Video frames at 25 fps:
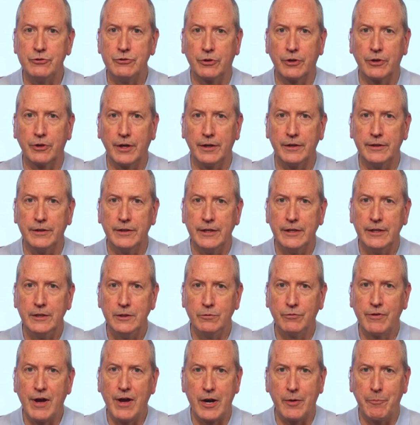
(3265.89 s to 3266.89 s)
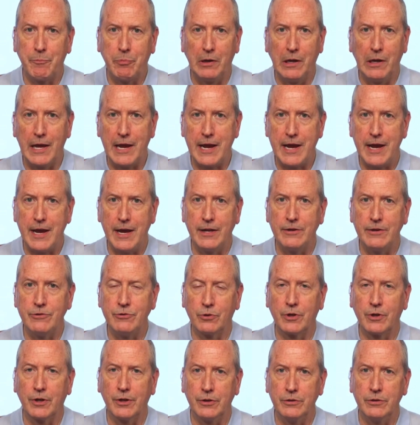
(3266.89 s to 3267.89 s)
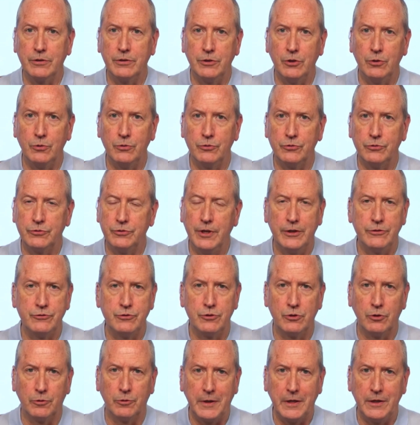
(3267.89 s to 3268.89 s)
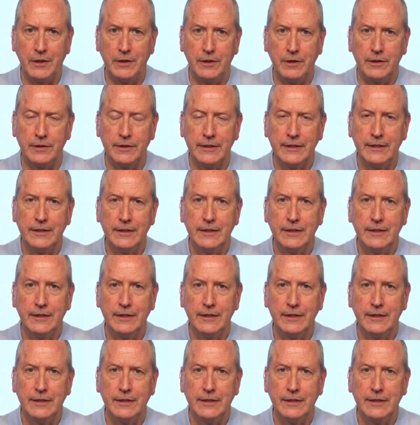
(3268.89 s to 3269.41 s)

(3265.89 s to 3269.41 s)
You've got a plan. You're going to use digital media,